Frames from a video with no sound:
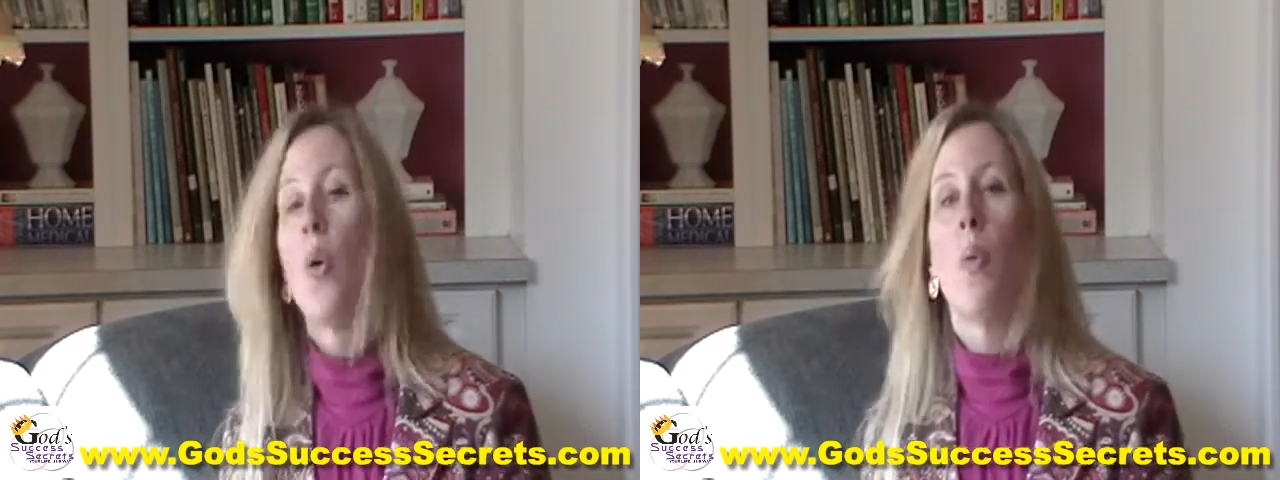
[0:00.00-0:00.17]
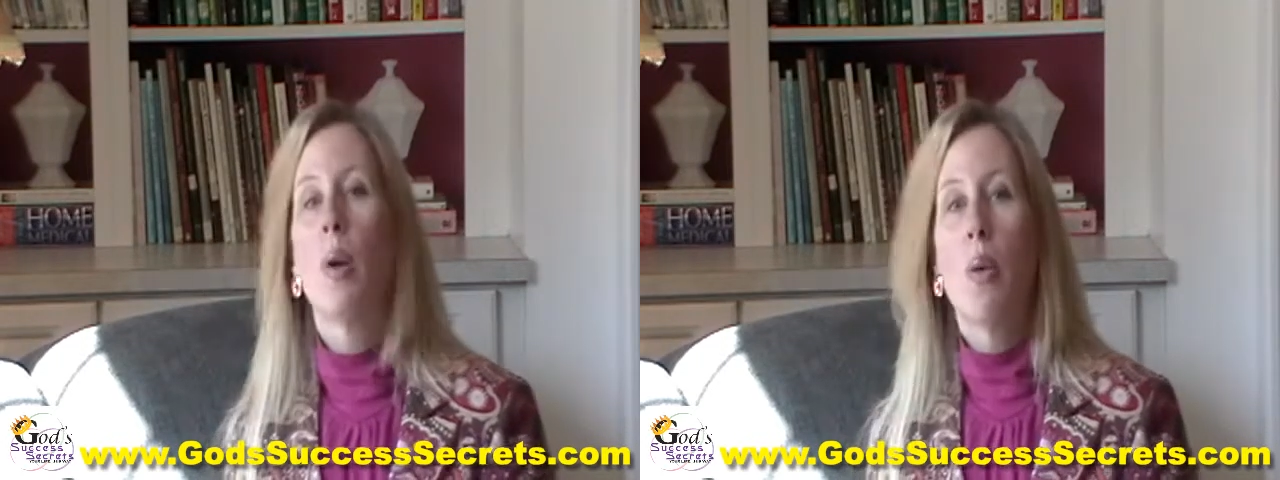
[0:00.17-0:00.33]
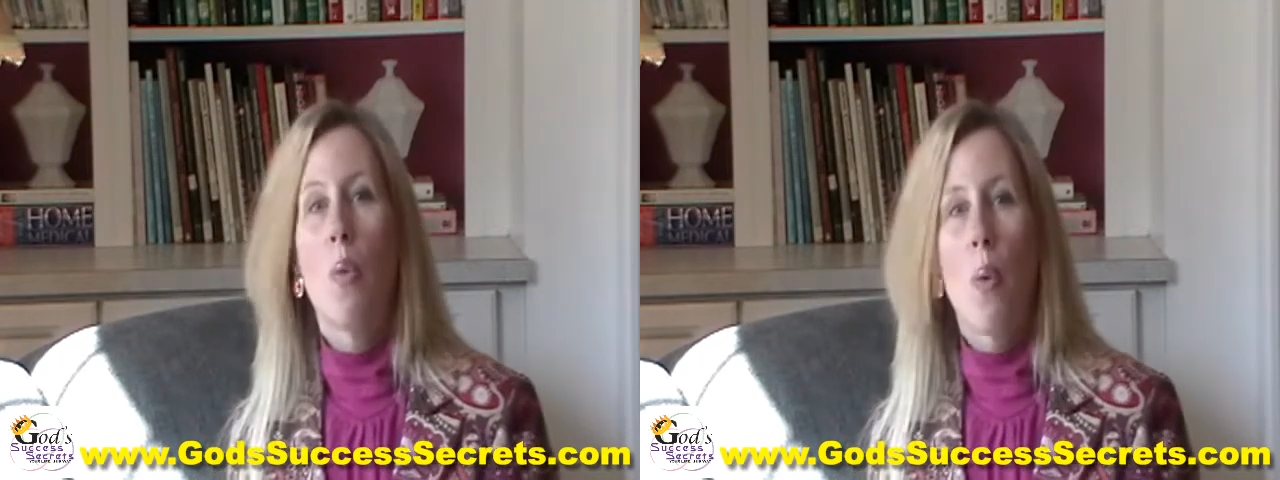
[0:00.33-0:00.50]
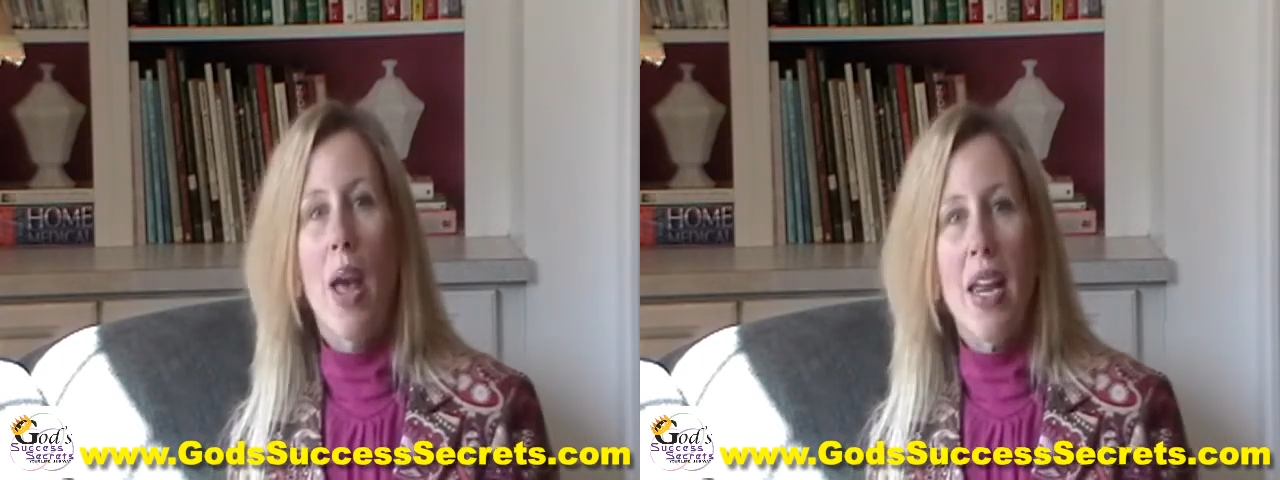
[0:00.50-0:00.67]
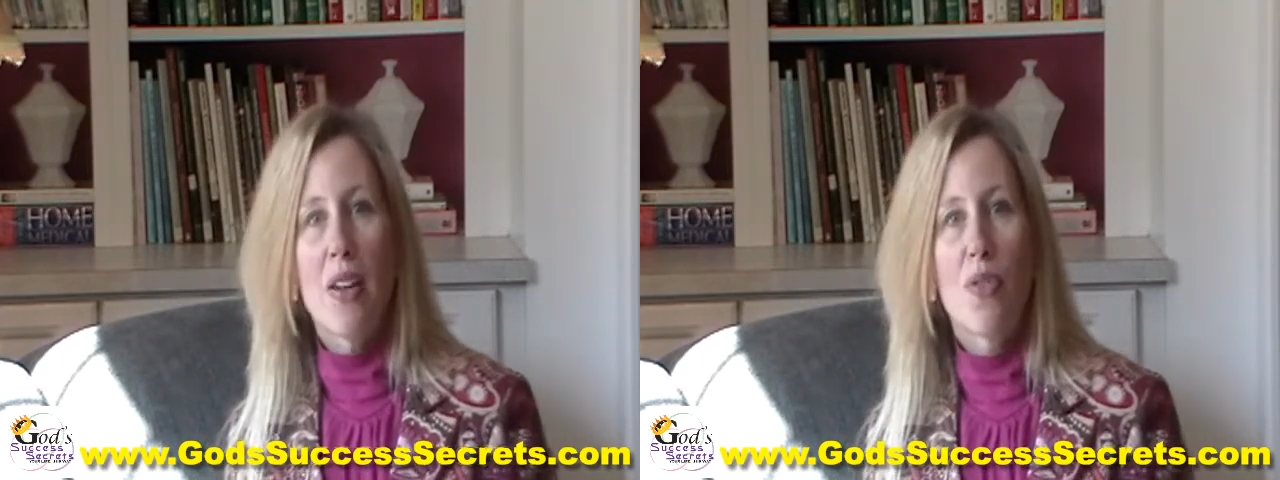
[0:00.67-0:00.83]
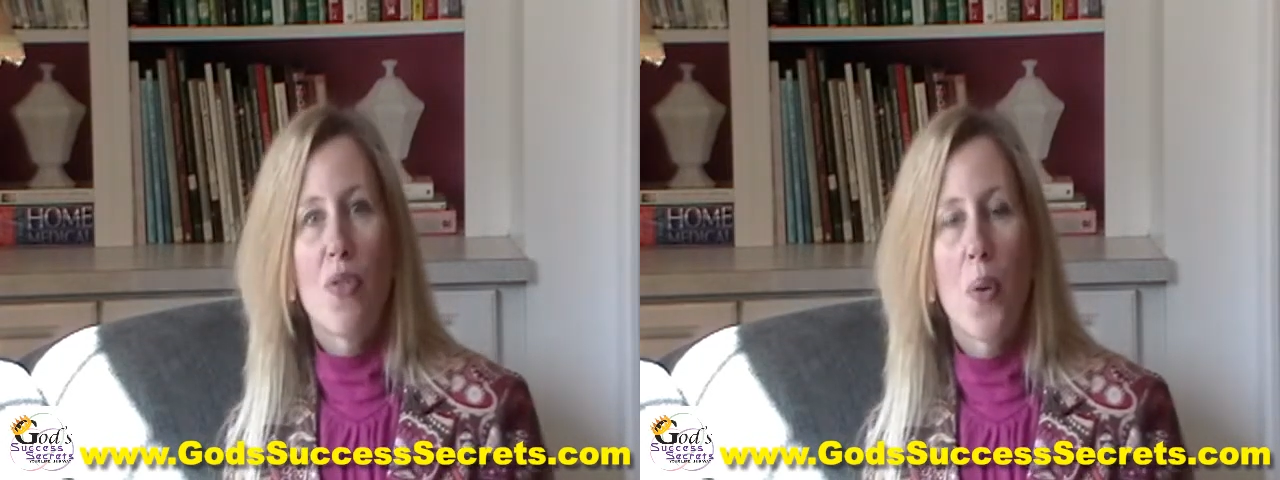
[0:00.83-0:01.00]
we
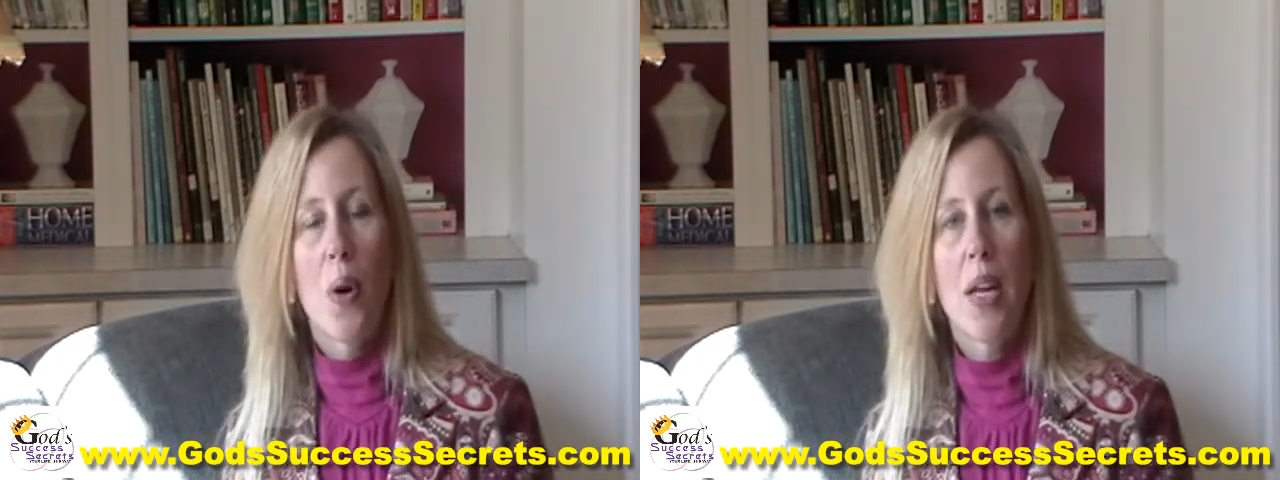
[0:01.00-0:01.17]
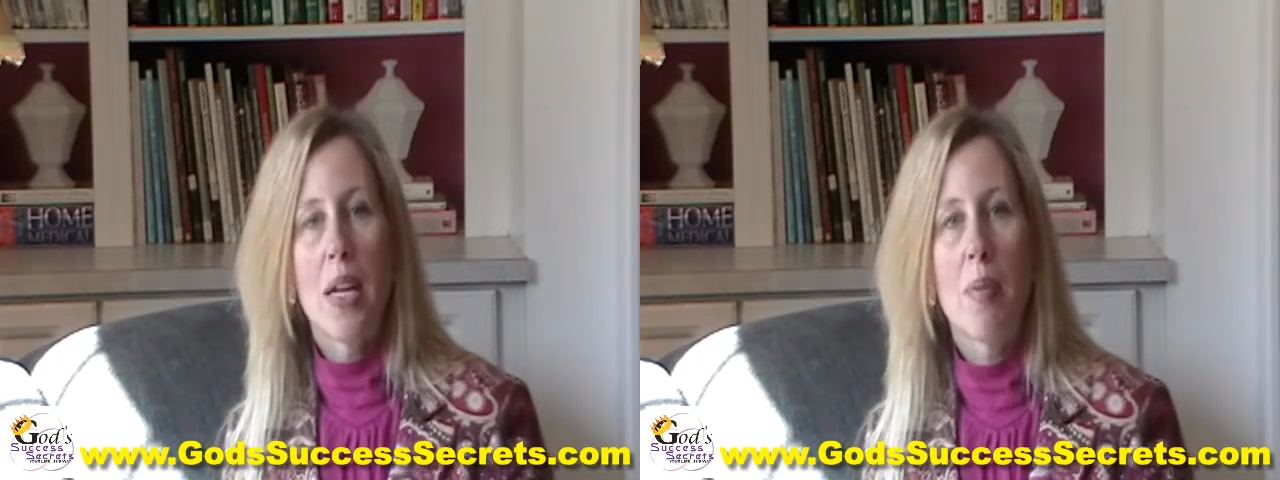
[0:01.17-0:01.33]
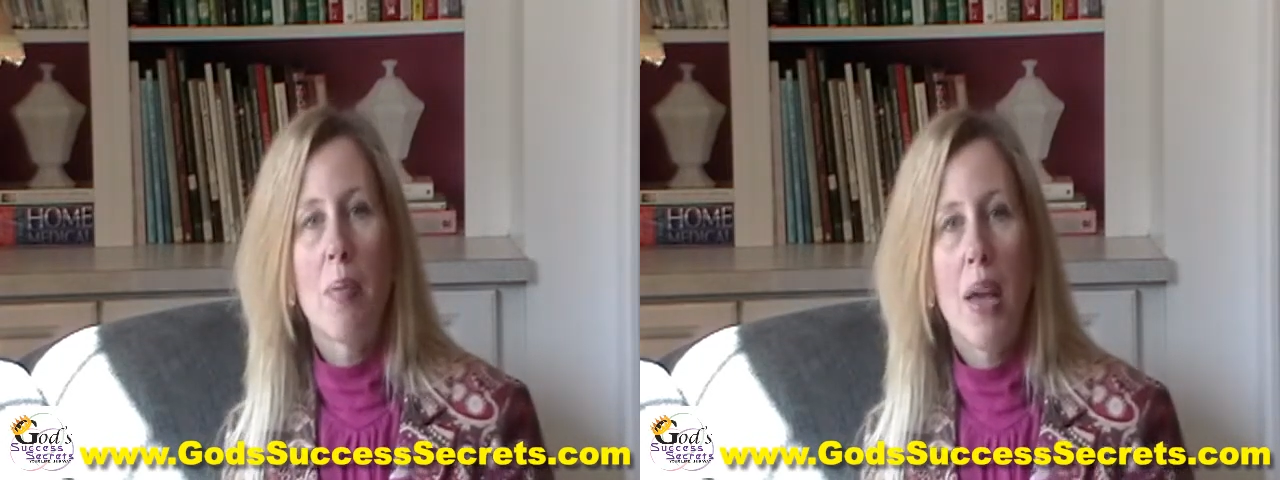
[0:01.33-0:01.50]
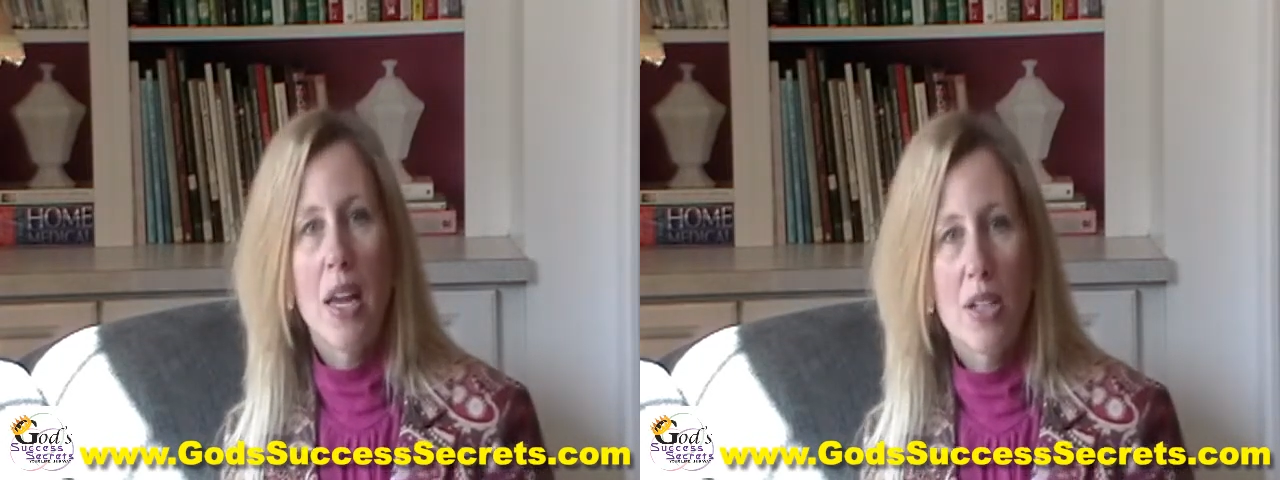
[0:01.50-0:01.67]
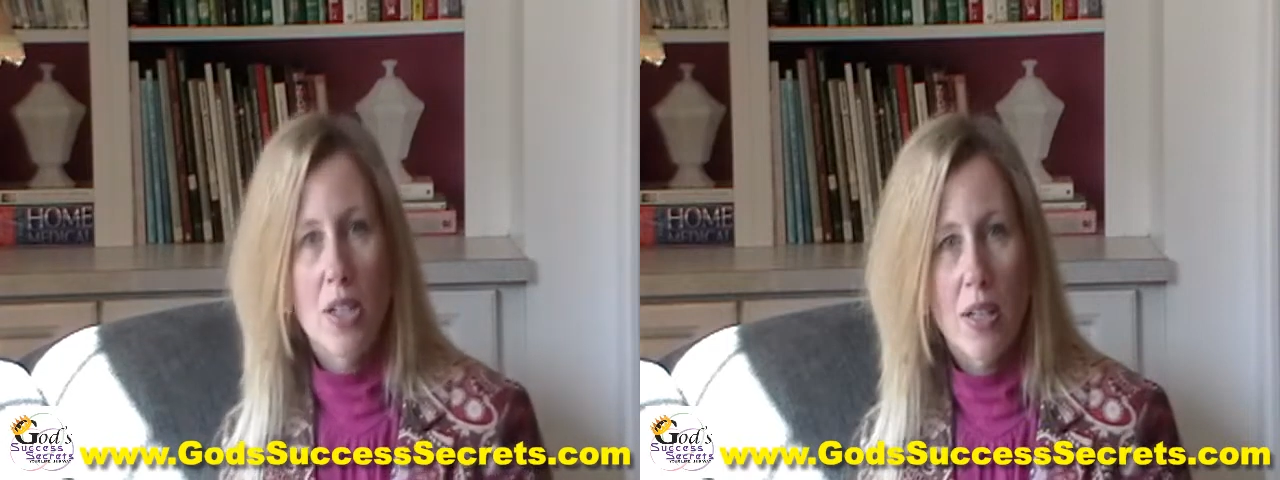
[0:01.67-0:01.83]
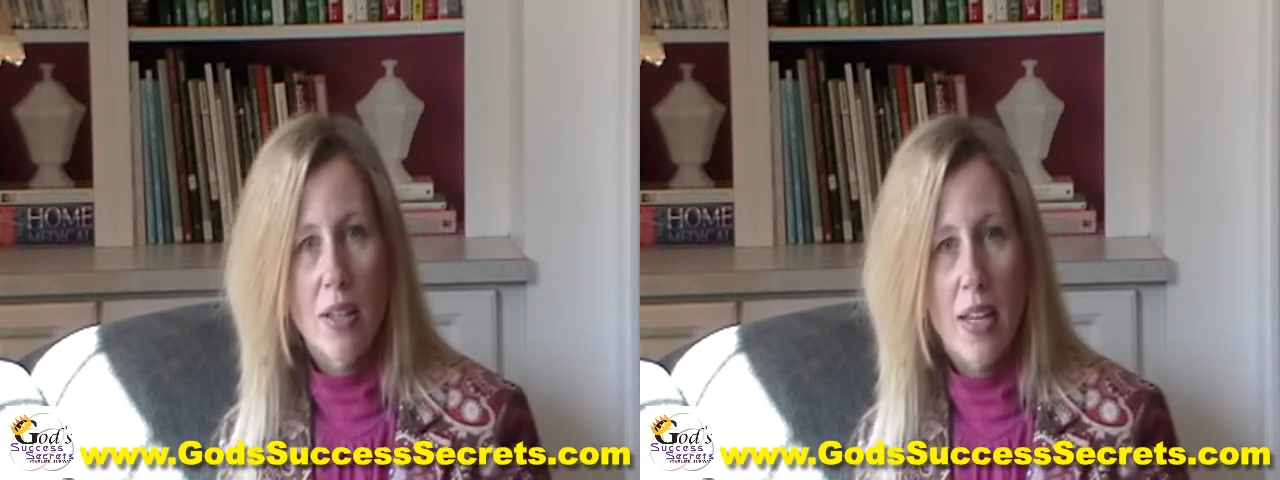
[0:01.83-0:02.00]
wait for it
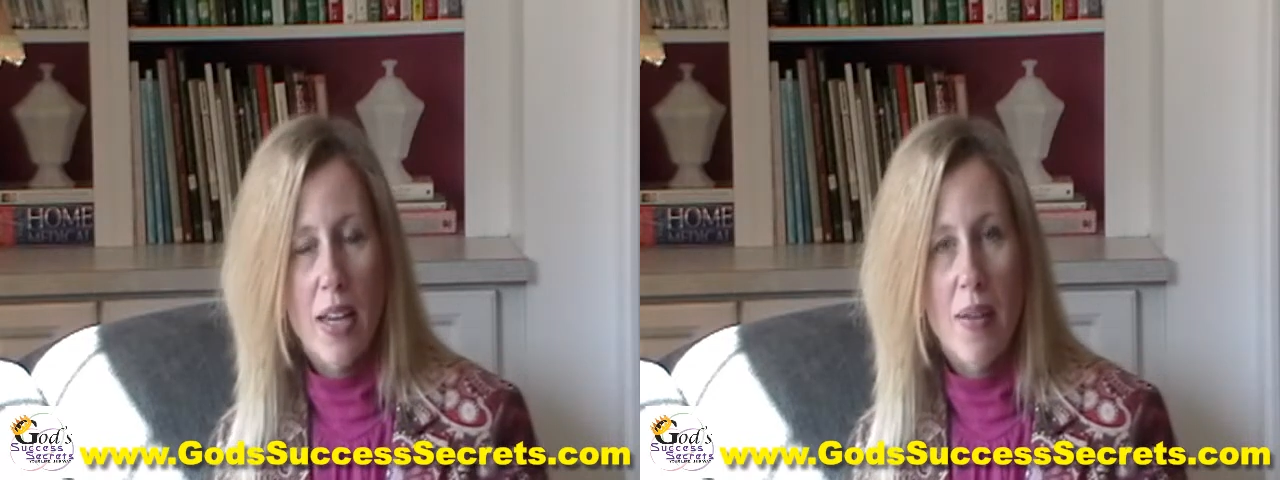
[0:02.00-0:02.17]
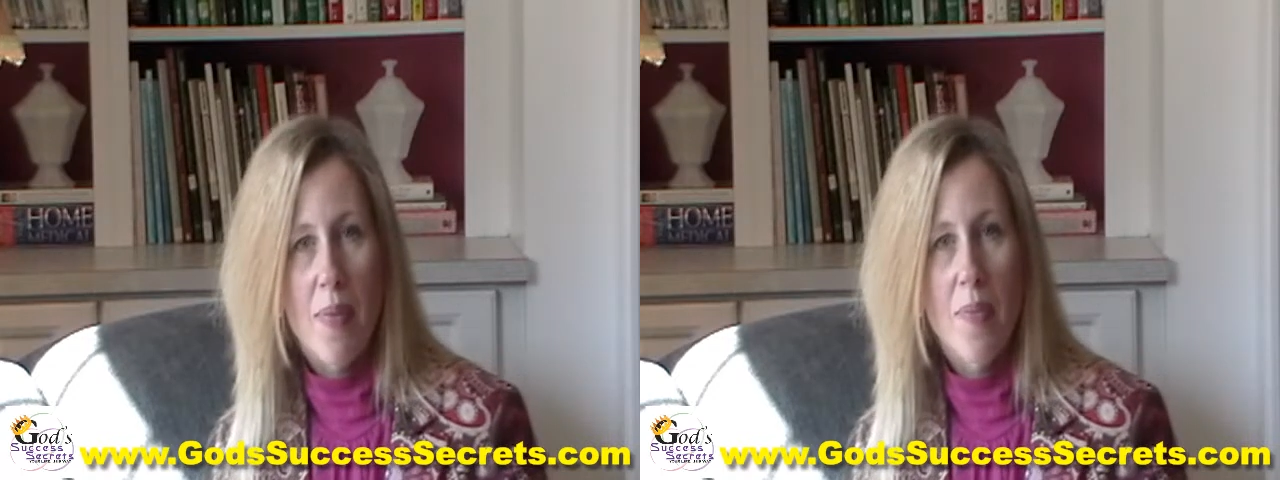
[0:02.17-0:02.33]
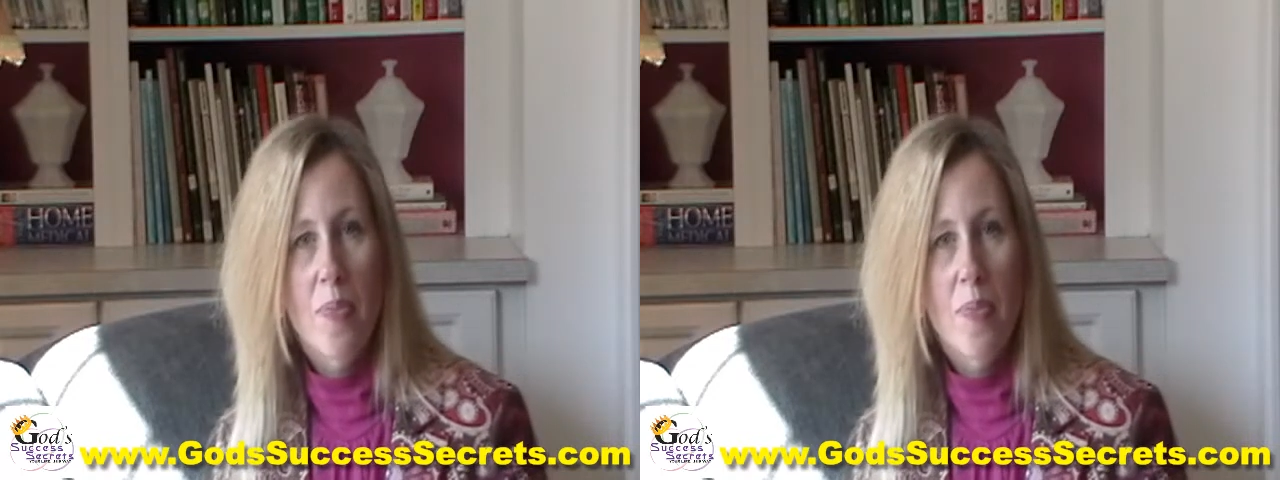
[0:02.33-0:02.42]
patiently."